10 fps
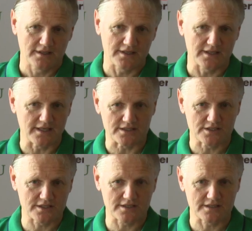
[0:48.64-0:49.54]
it,
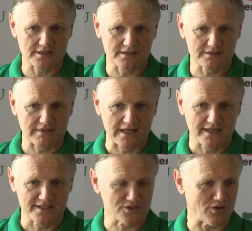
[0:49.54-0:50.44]
it's,
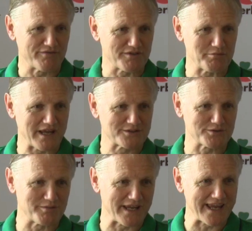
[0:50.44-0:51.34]
it's time for the
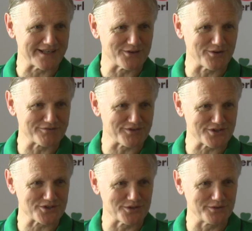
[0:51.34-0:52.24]
mantle to be handed on for
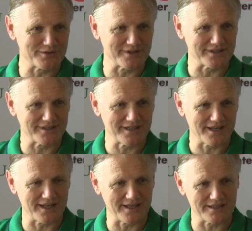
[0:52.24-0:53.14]
this tour, and,
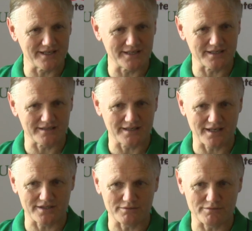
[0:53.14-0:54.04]
and uh,
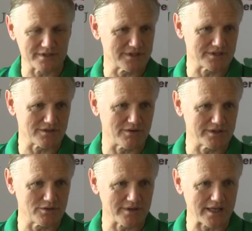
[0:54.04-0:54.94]
I think Rhys is an
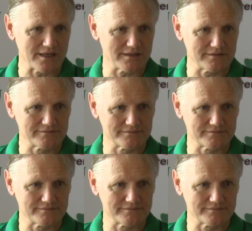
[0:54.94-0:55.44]
ideal candidate.